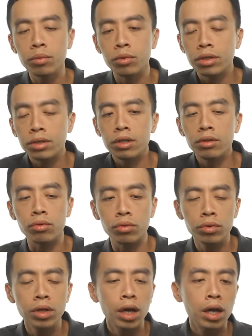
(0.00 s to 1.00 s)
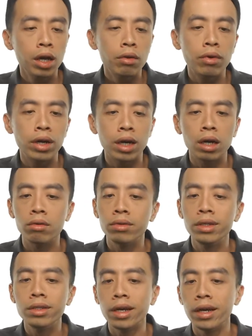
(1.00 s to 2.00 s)
We just need to write out
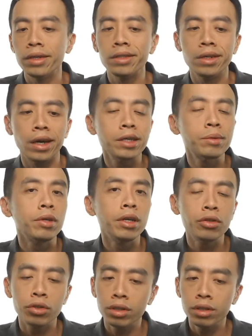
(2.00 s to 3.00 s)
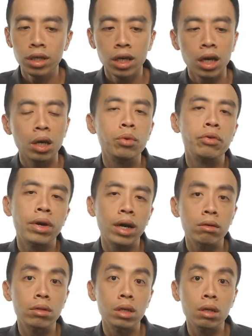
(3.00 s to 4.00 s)
this as the explanation and we write
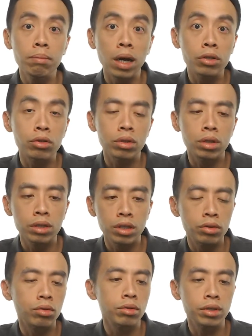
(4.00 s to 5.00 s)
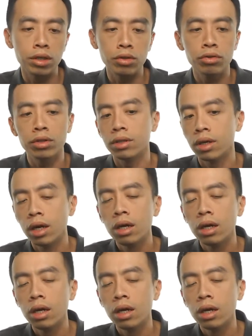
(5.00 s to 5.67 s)
out the partial dissociation.